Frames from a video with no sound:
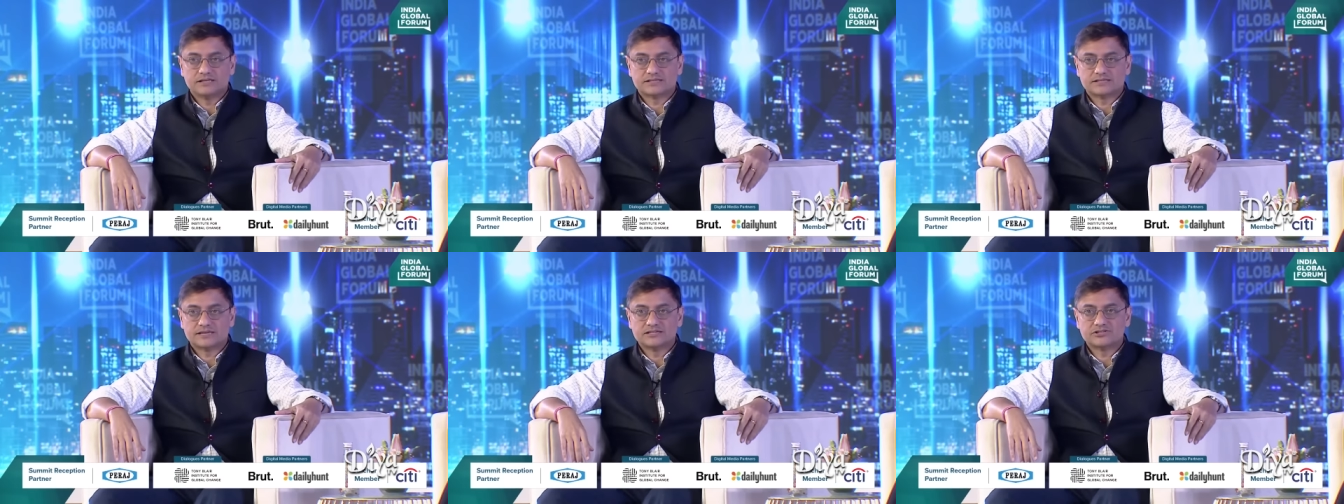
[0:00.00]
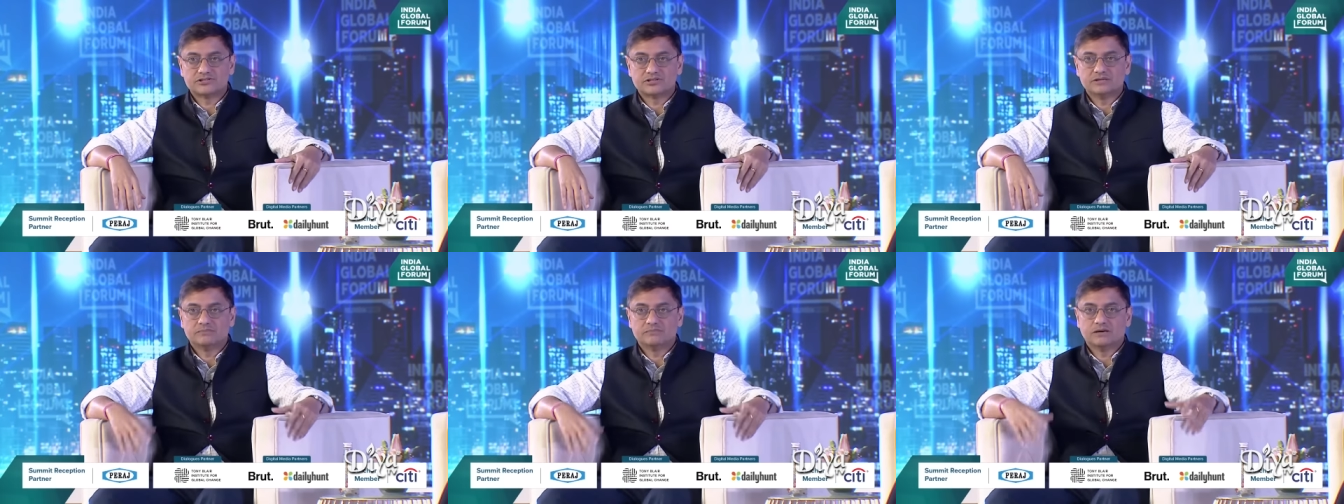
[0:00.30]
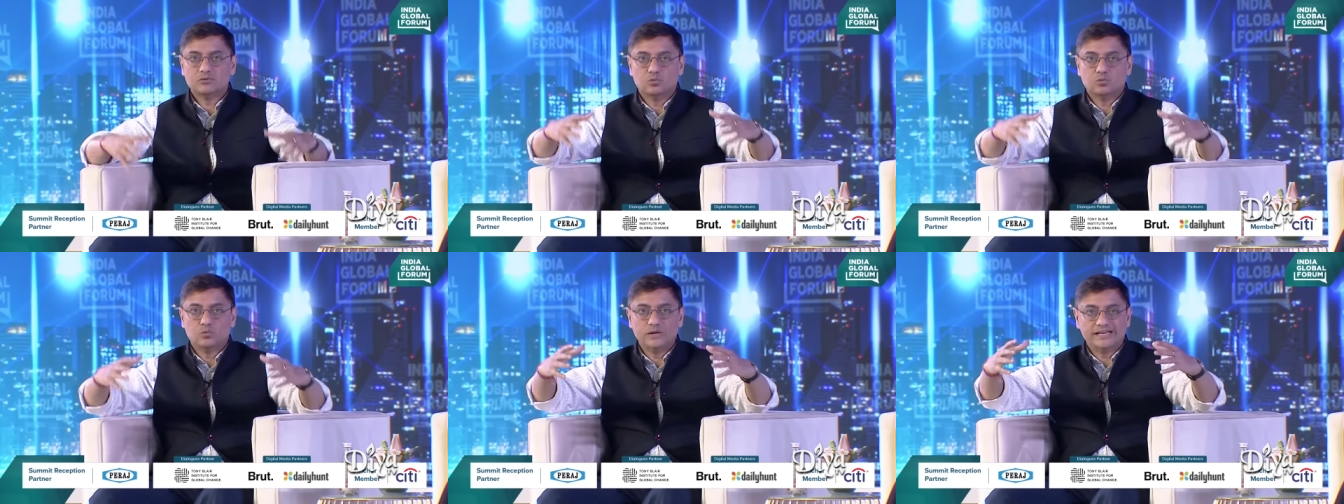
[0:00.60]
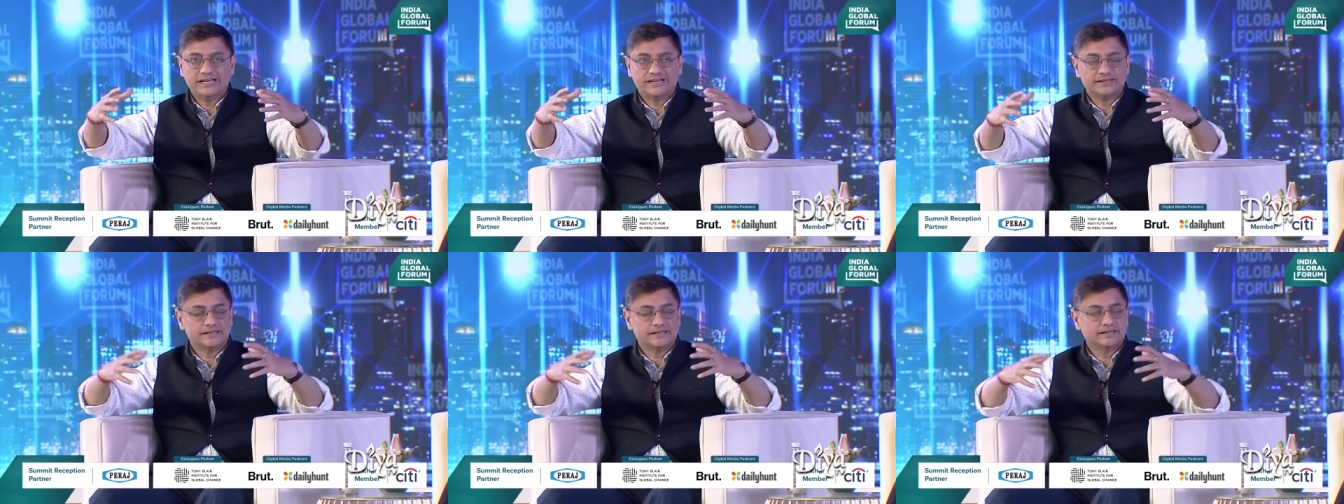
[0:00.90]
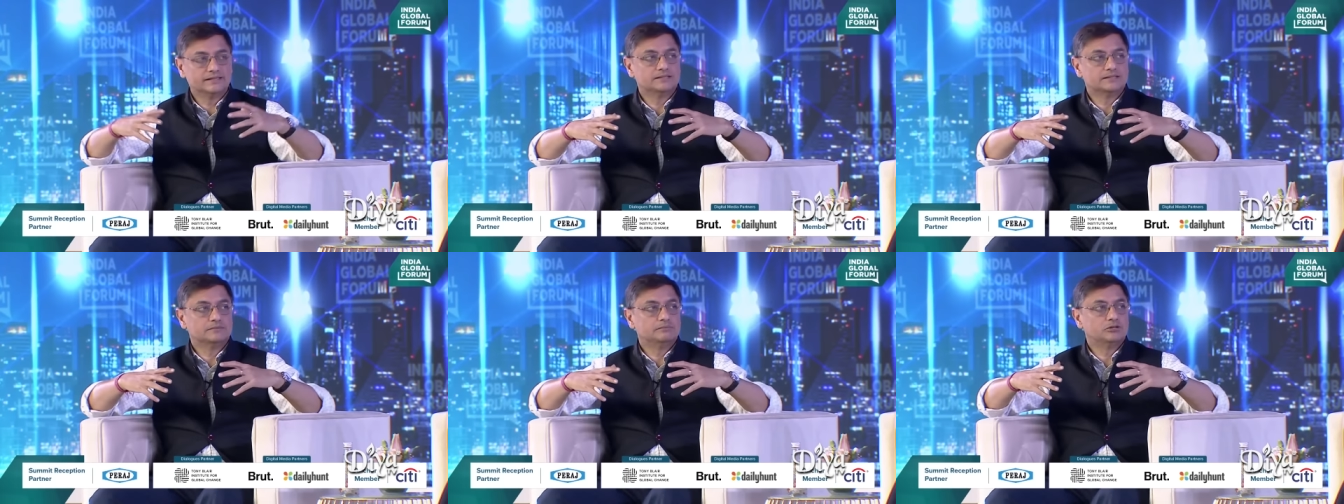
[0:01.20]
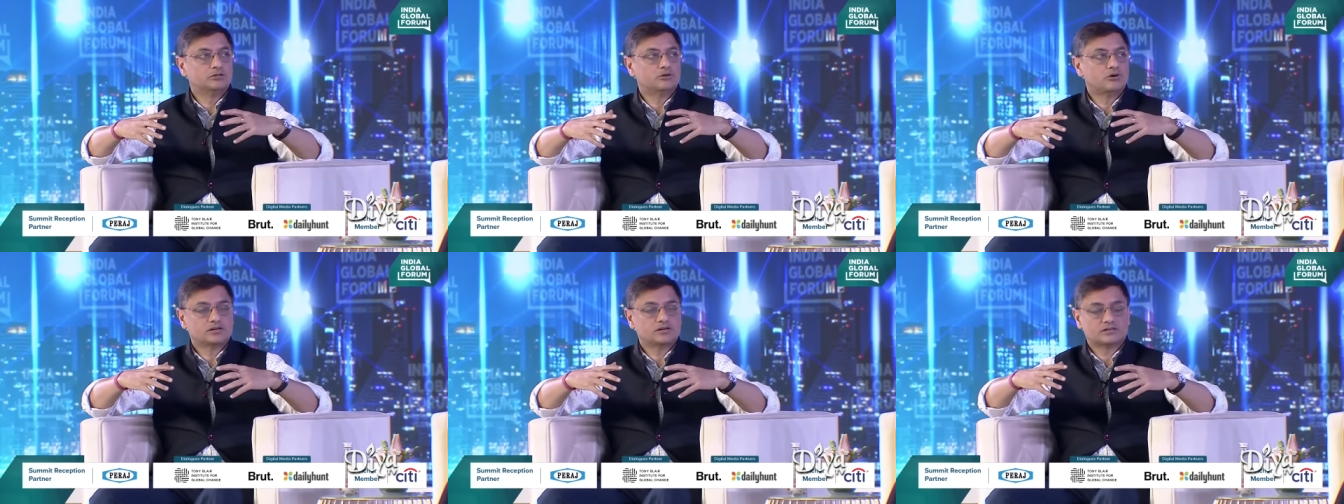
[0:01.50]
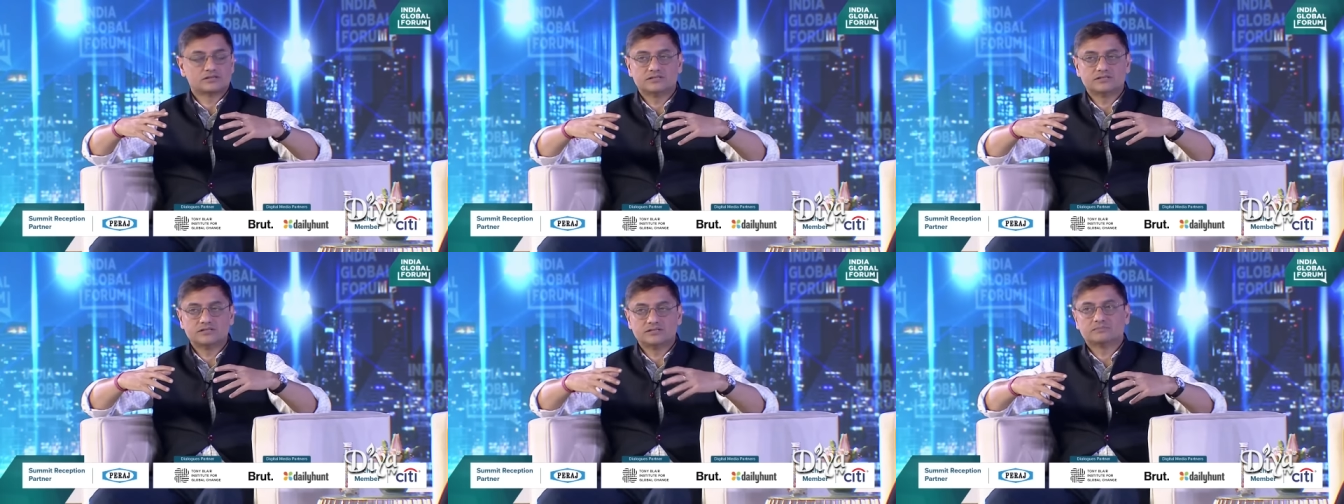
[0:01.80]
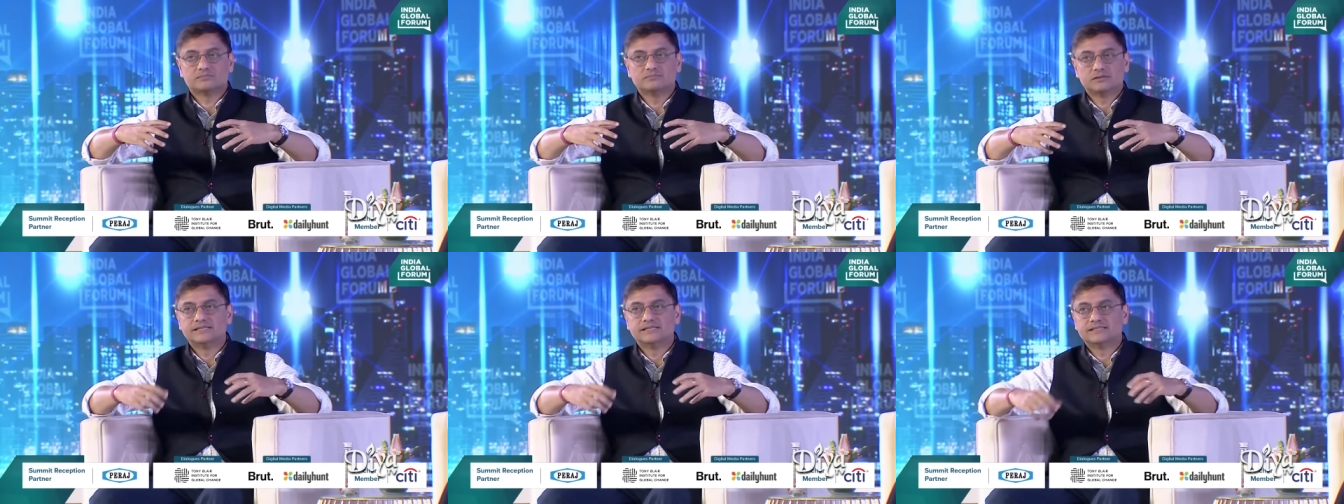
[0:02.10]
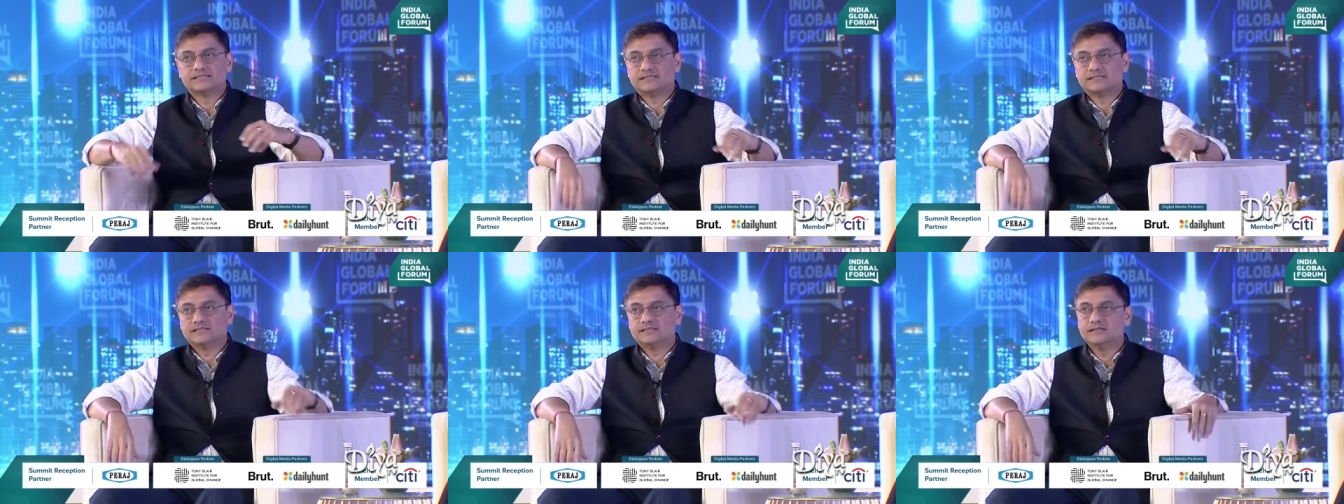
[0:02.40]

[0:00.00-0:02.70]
essentially by weakening the bureaucracy's ability